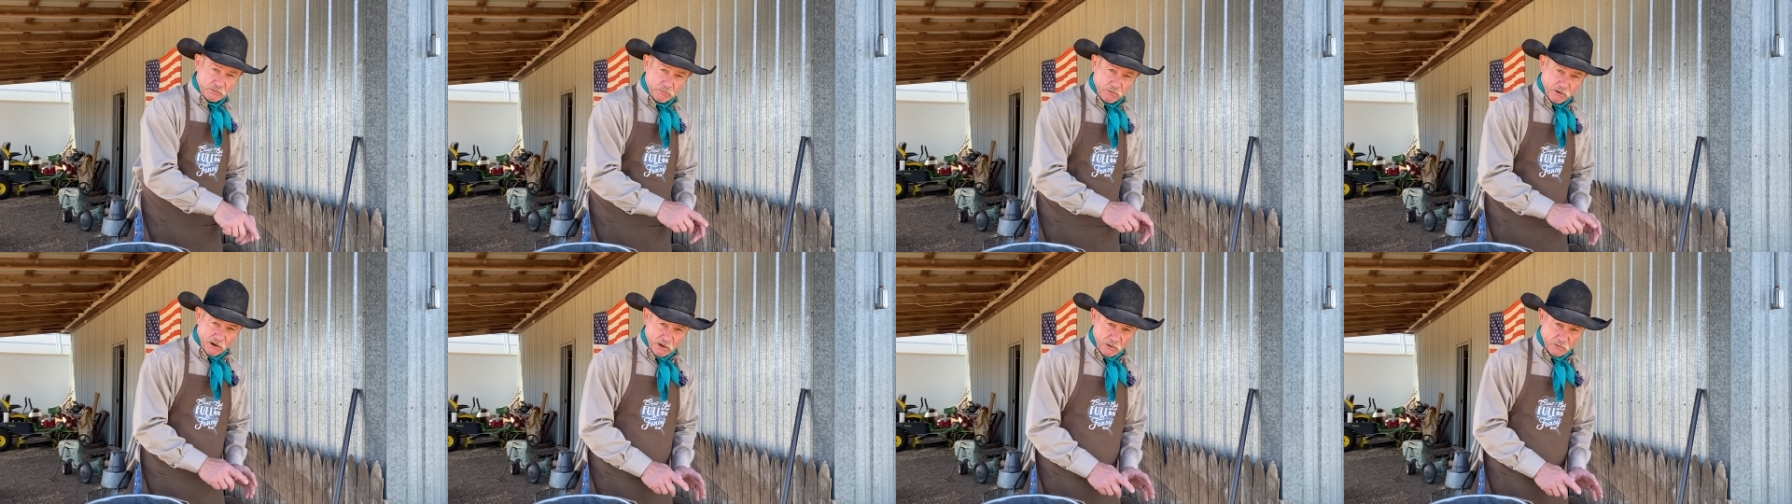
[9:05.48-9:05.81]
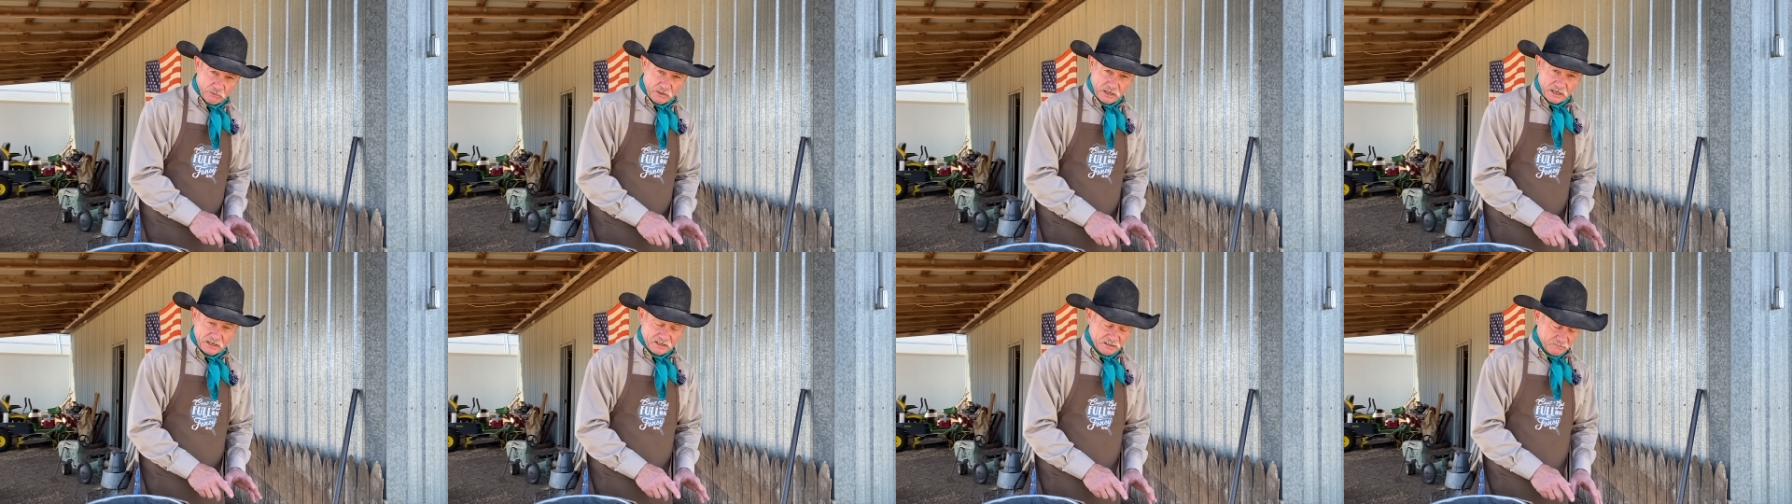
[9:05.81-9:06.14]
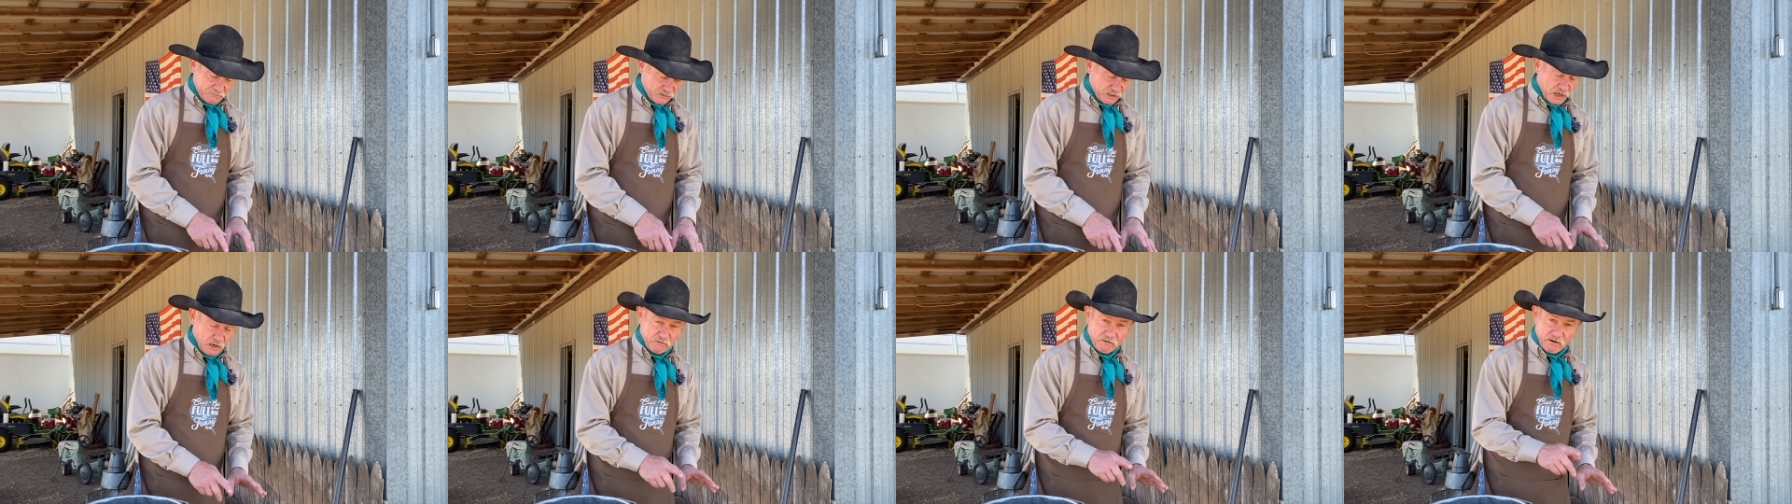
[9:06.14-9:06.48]
broth that
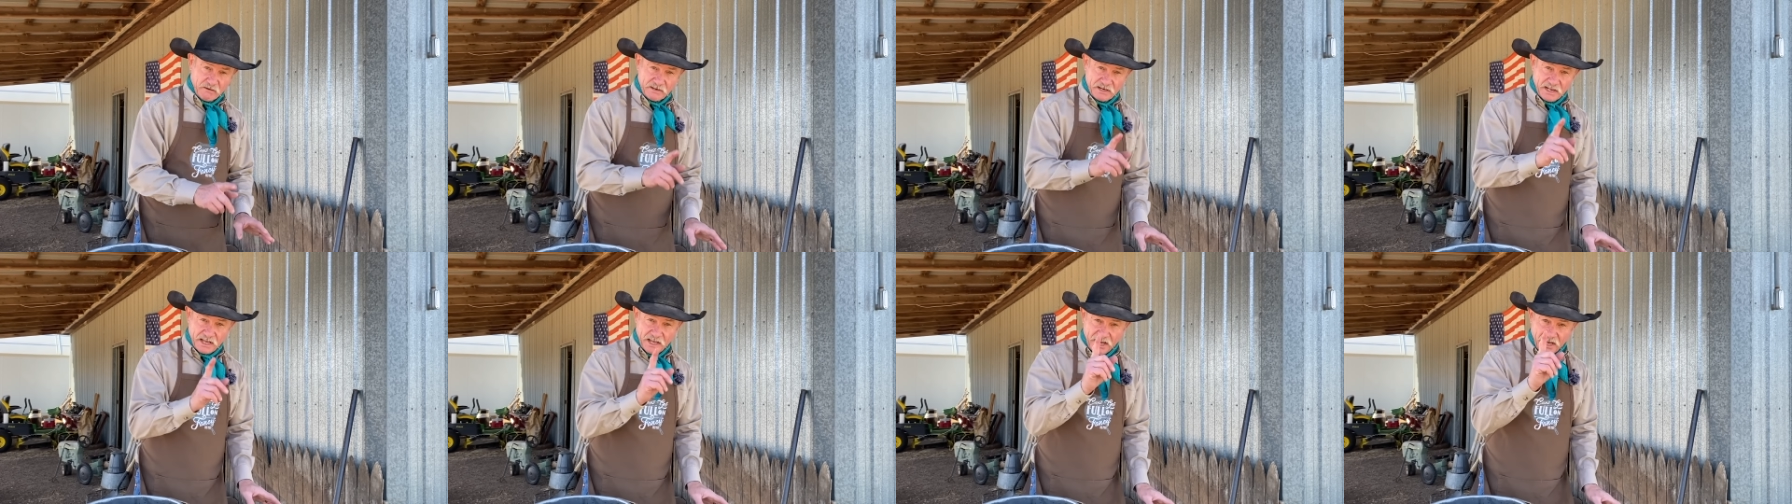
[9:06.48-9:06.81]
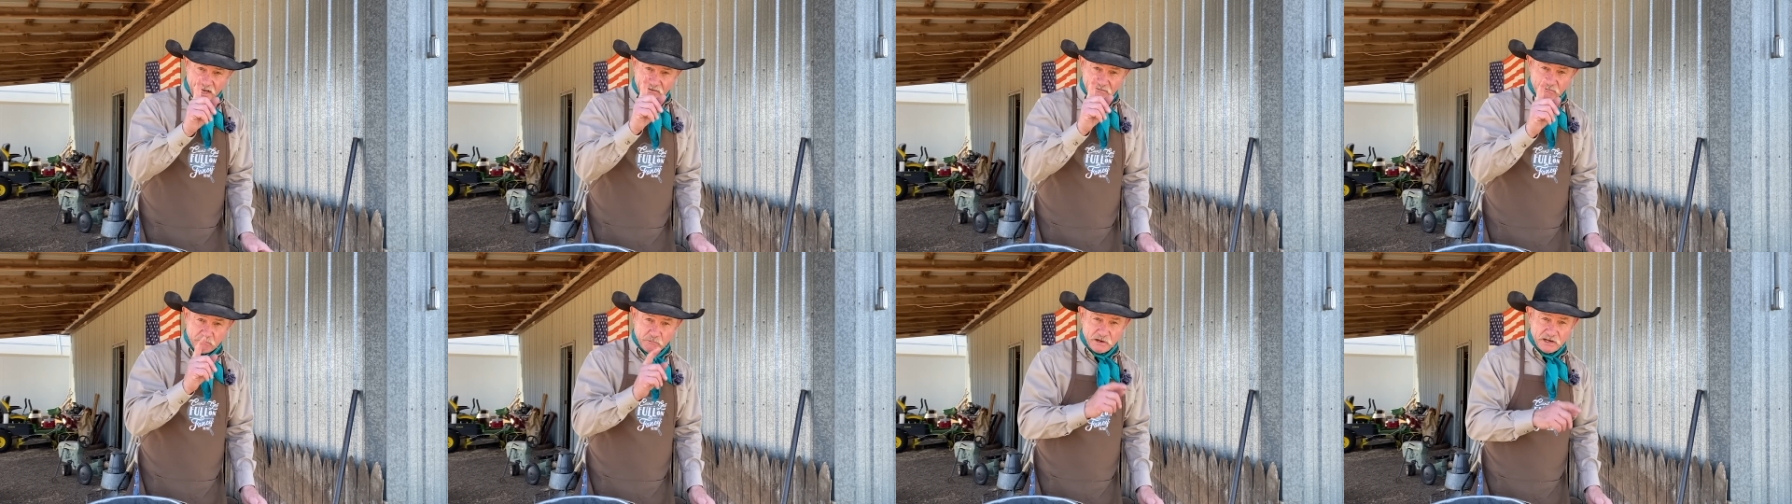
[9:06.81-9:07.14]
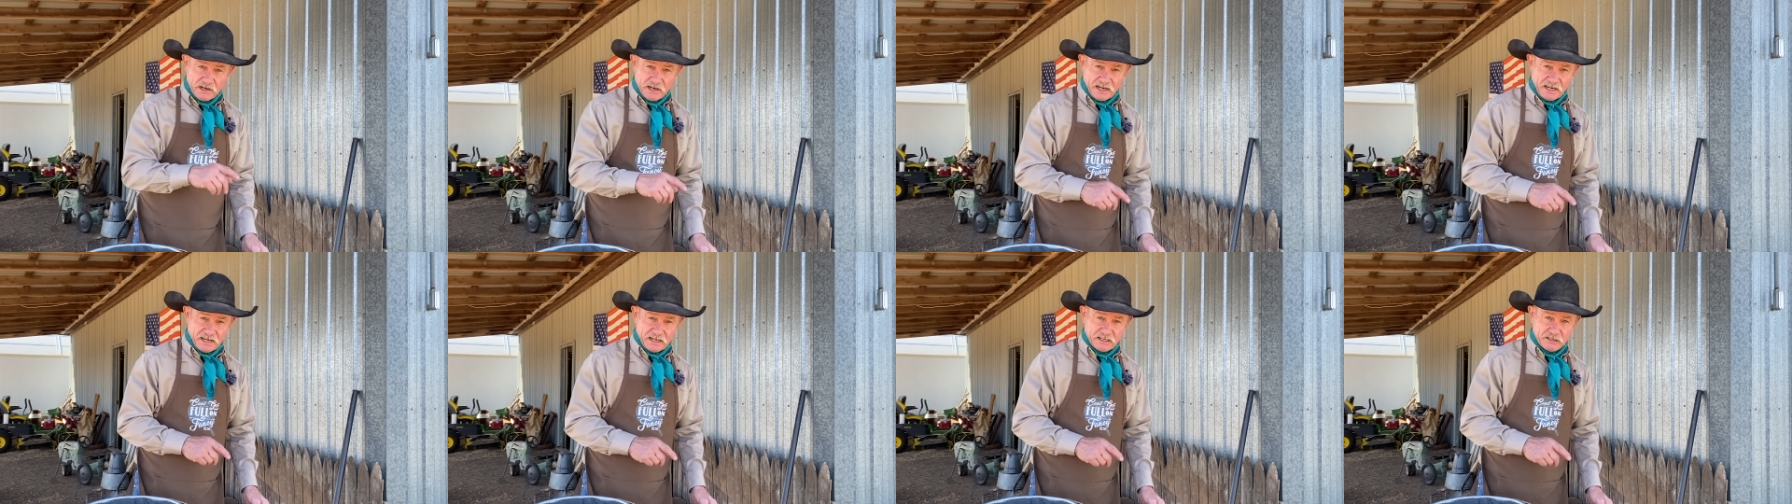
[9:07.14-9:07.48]
comes off of it if we
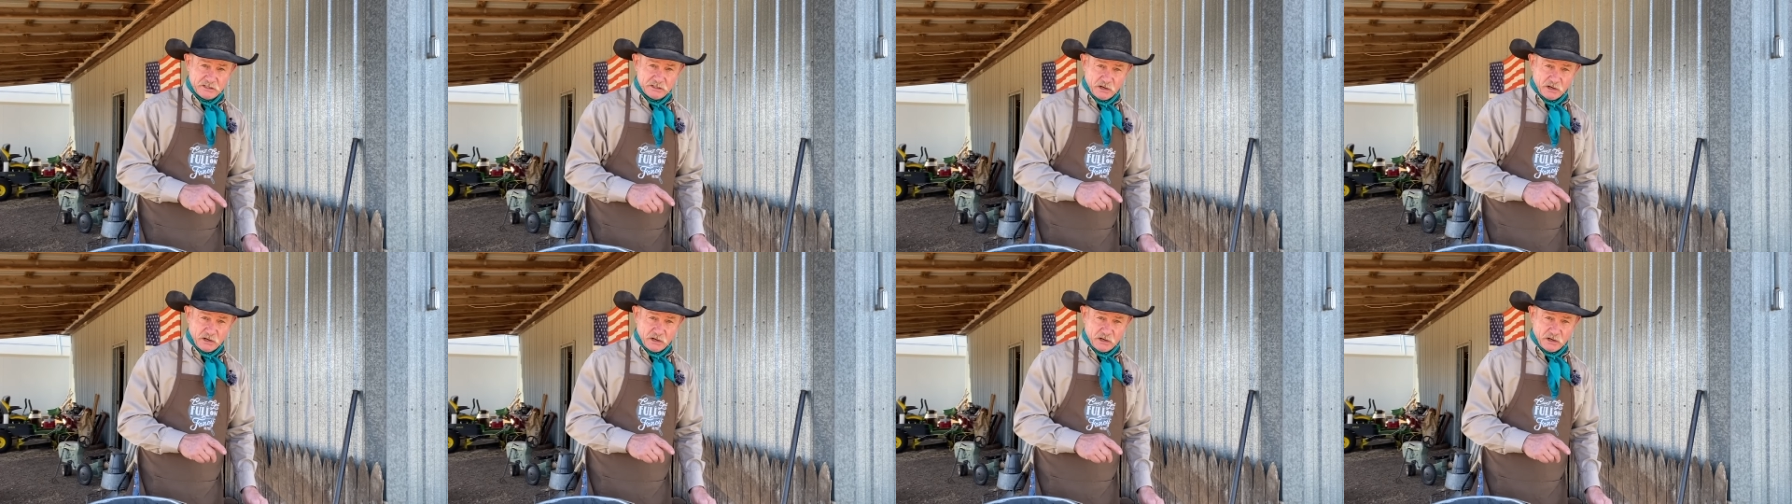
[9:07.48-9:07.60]
need it.